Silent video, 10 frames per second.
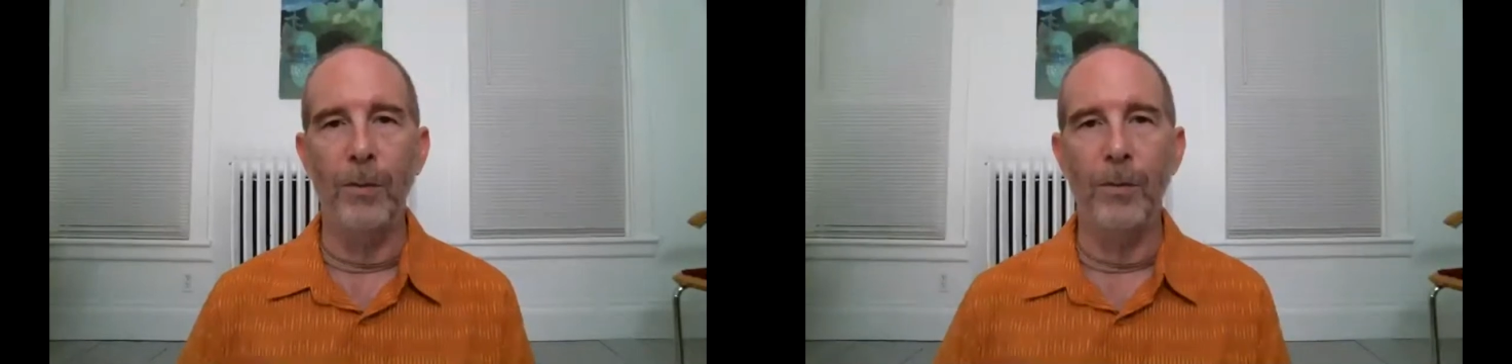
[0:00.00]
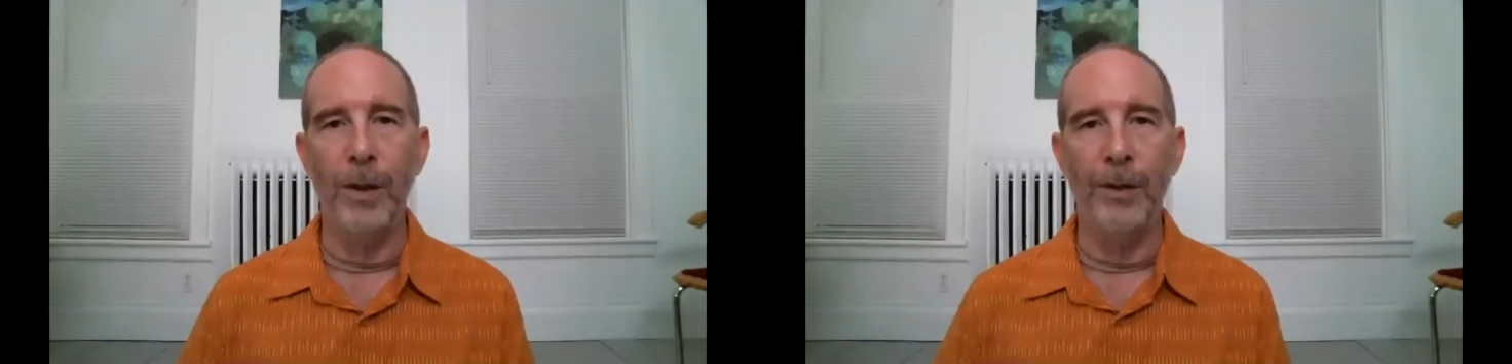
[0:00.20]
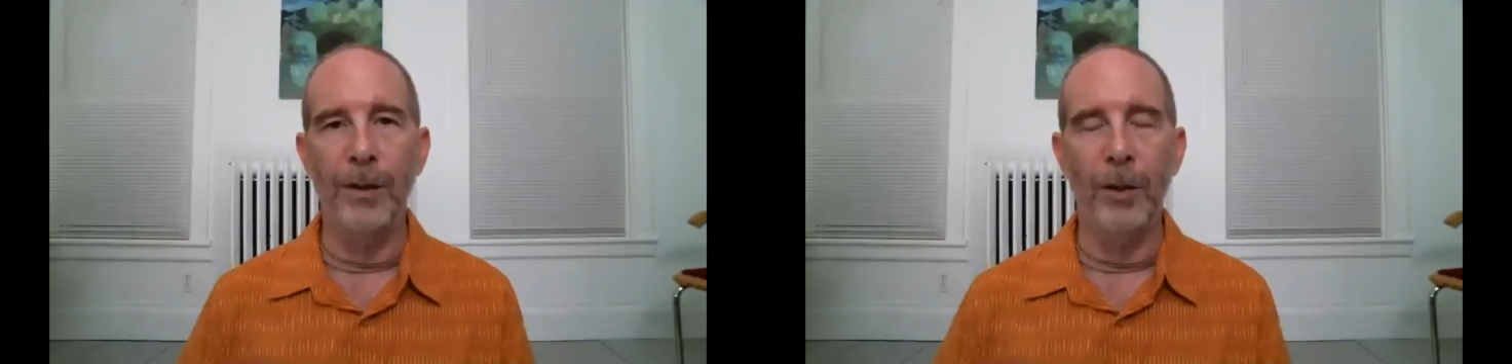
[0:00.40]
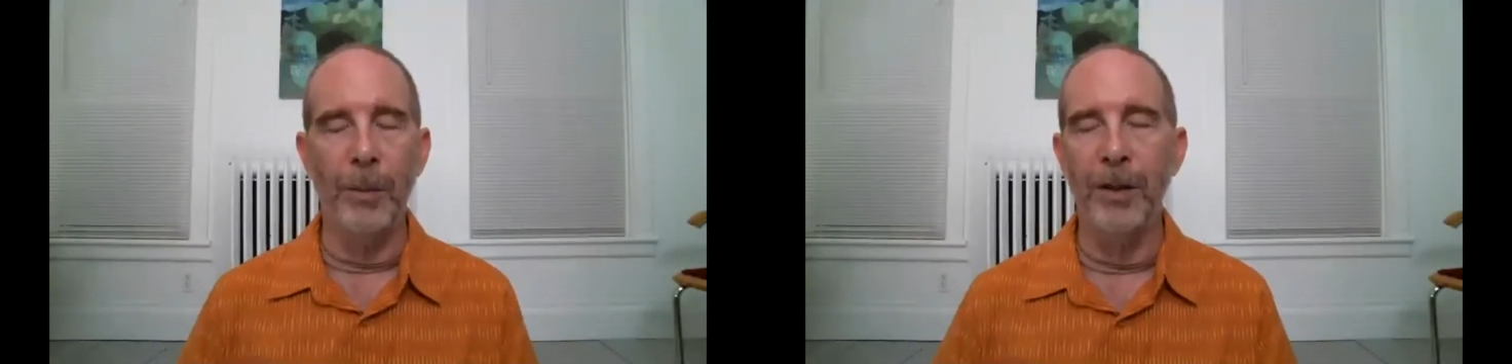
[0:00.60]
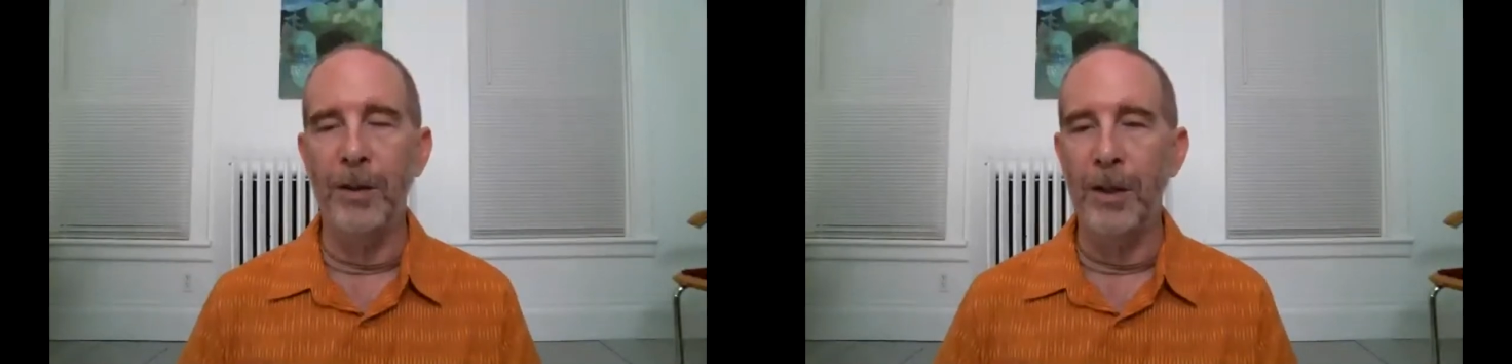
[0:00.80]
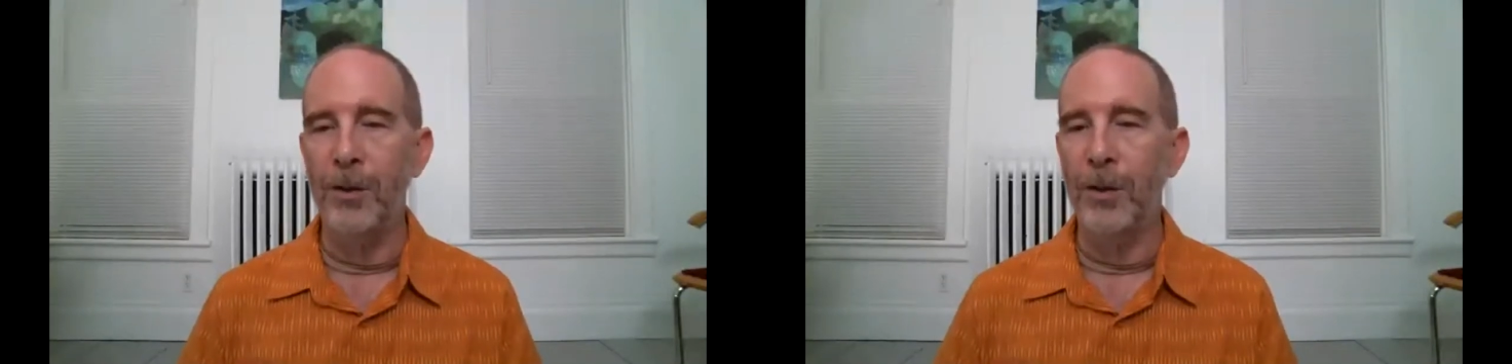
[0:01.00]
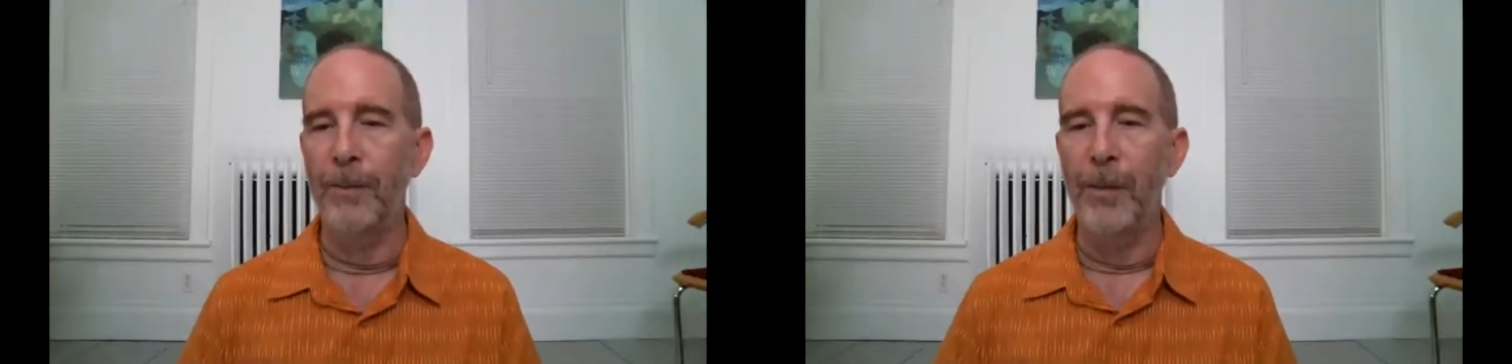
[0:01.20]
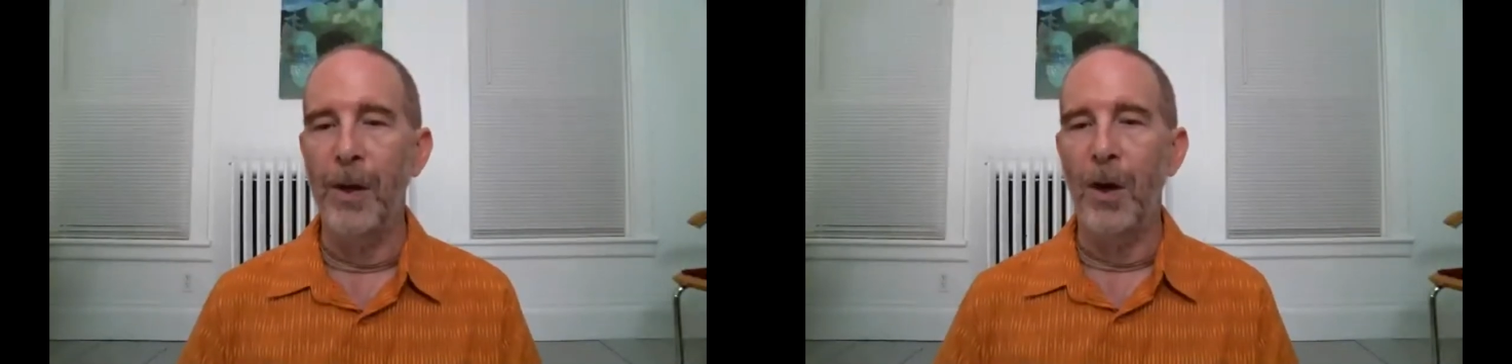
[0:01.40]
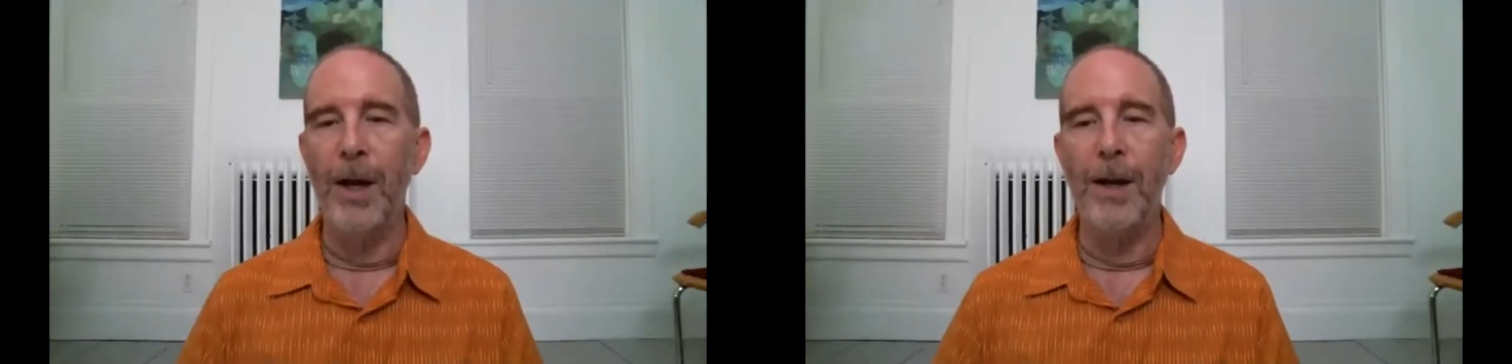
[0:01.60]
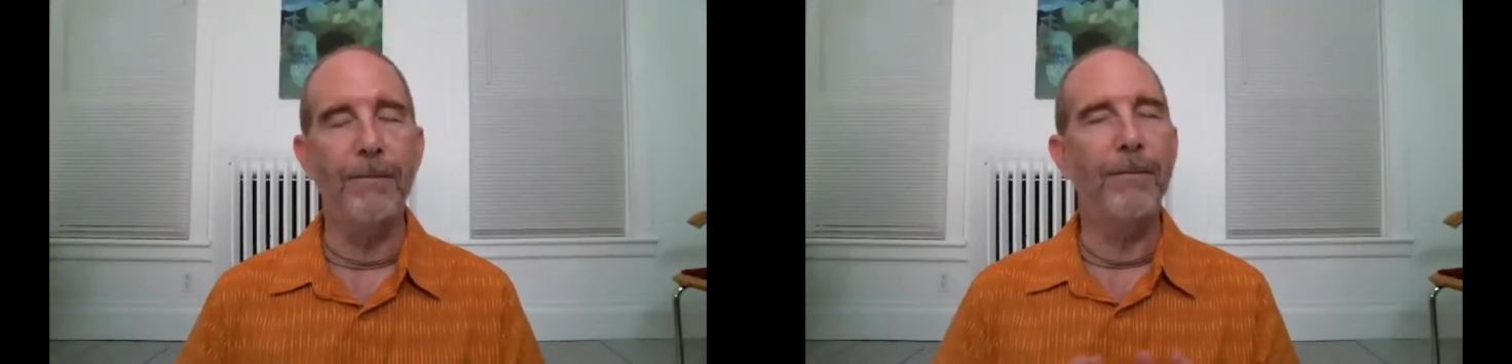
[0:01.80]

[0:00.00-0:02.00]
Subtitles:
transcendental meditation. All right.